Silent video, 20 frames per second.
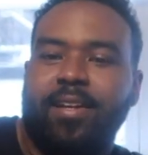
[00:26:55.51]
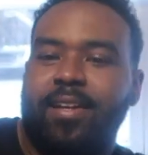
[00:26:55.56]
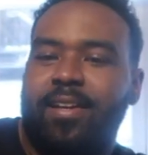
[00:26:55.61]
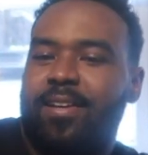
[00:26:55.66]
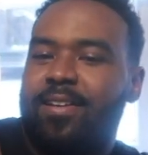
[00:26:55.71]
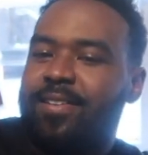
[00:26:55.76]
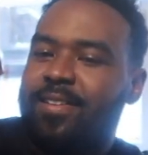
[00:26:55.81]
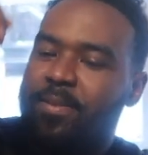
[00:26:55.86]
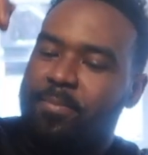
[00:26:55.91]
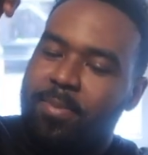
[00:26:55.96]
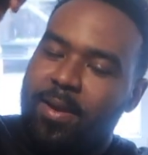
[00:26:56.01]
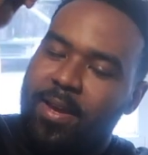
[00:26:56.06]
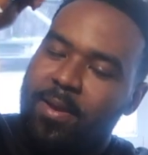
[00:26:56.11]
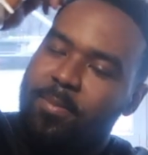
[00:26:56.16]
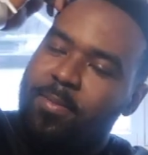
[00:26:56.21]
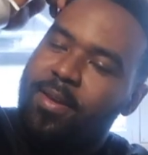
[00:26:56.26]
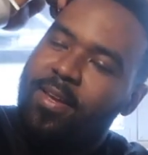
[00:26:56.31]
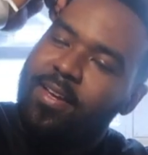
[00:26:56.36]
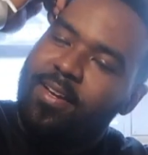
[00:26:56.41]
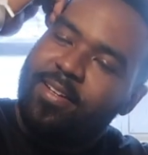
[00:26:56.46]
Healthy
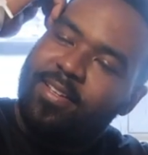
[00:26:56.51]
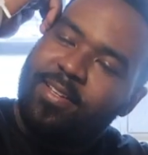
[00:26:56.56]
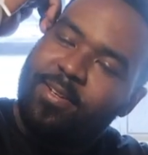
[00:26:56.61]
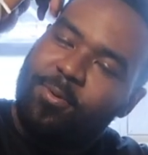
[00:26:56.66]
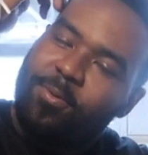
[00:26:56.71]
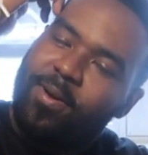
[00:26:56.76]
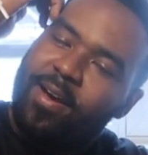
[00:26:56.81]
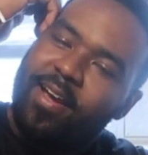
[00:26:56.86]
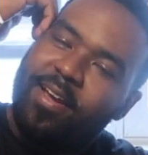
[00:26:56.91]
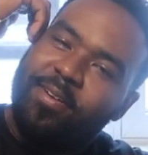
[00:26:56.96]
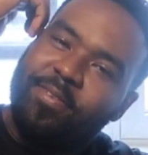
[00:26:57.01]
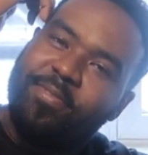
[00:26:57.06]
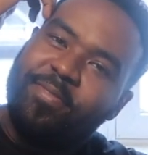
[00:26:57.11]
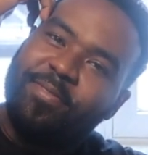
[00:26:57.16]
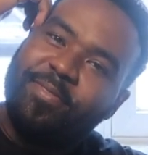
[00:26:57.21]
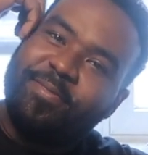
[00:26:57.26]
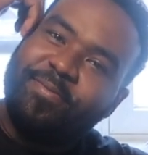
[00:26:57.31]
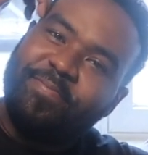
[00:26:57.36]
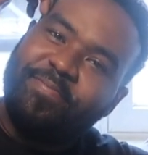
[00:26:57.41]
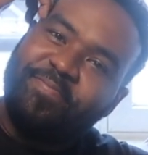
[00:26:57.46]
baby, healthy wife,
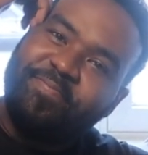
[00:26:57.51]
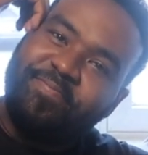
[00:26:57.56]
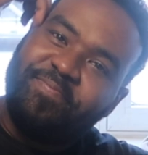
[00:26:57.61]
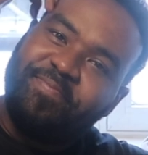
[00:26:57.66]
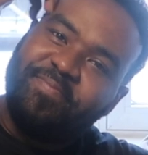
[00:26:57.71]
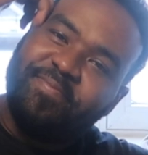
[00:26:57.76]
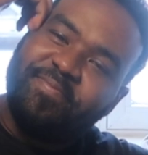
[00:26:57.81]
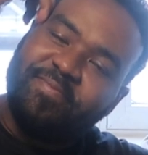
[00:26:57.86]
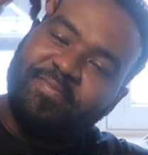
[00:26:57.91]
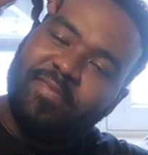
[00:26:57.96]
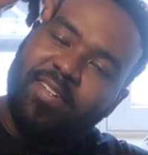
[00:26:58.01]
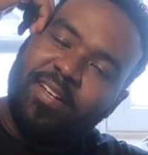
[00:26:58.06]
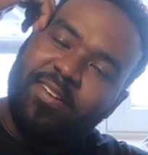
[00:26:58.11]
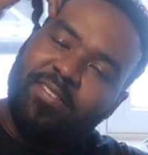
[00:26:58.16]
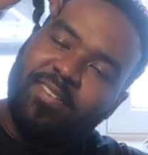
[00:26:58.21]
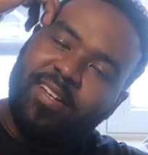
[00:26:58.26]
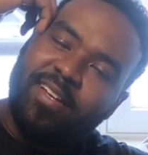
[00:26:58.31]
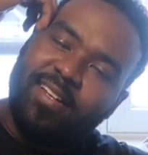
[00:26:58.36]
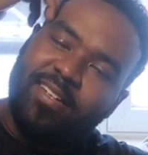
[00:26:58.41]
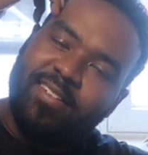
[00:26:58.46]

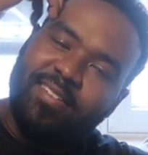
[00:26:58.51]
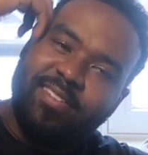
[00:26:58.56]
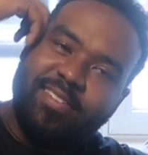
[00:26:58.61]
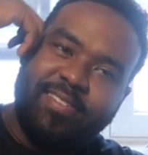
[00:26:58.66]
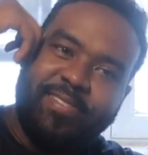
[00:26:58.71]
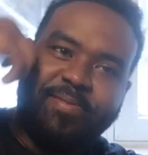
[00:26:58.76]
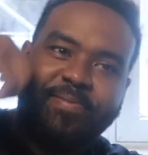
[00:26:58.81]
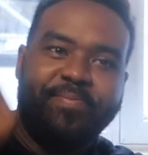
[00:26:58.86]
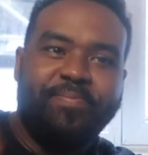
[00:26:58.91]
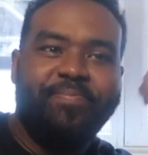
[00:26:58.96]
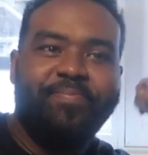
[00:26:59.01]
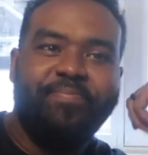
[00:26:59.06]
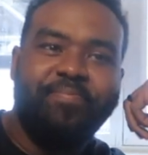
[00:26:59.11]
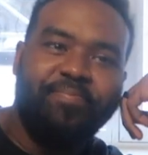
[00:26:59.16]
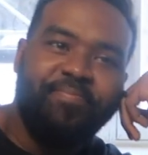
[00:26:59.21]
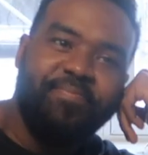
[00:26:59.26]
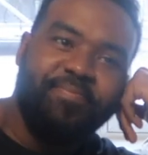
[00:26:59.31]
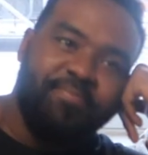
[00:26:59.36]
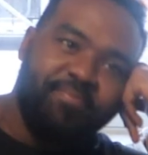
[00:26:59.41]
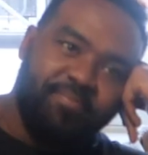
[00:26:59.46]
everything good.
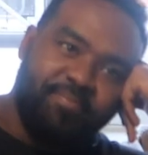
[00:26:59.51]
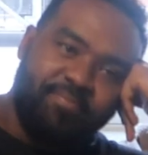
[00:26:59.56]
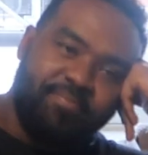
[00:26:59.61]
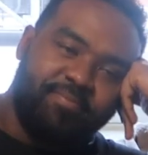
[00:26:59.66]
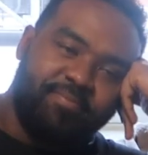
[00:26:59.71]
Yeah.